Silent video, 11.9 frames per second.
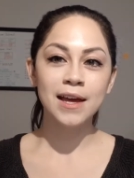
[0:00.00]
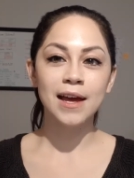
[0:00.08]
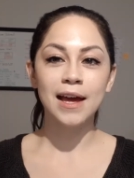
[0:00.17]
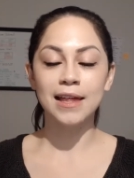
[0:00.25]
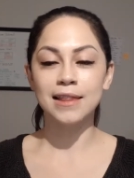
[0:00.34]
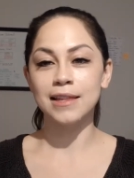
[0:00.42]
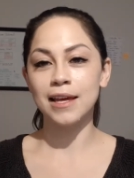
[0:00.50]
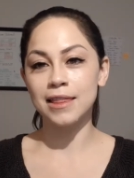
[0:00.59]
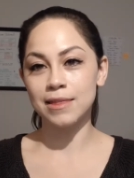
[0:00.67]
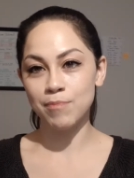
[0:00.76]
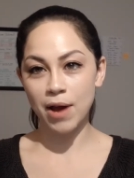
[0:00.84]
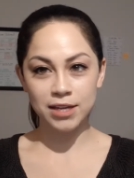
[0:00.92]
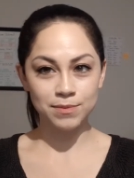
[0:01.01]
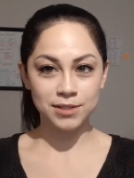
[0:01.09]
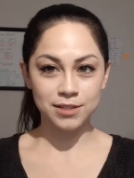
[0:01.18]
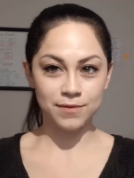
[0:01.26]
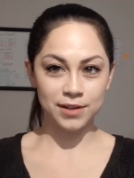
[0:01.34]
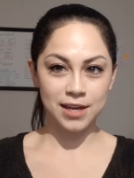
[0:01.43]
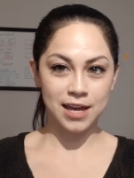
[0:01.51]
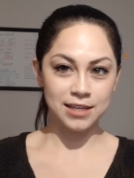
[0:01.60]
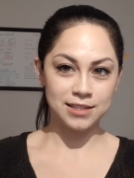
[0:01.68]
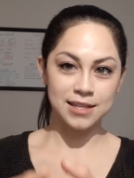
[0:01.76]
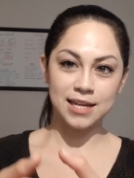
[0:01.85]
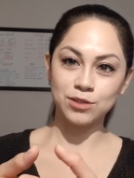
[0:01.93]
And in my specific
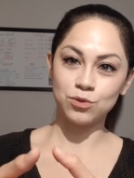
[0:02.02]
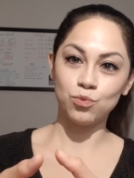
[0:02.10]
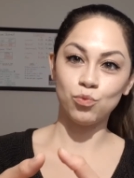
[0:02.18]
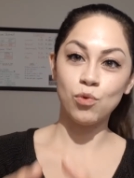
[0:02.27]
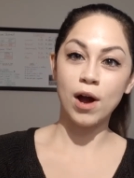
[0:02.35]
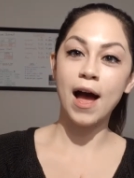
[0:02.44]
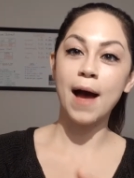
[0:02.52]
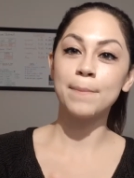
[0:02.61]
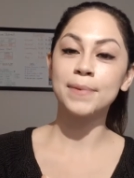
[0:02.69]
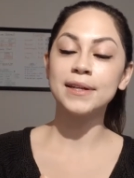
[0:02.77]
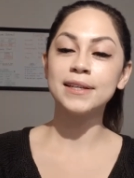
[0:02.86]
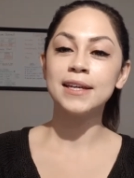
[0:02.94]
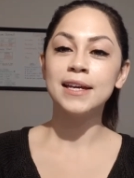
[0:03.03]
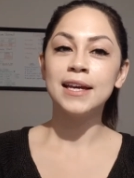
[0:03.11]
case, that's what happened.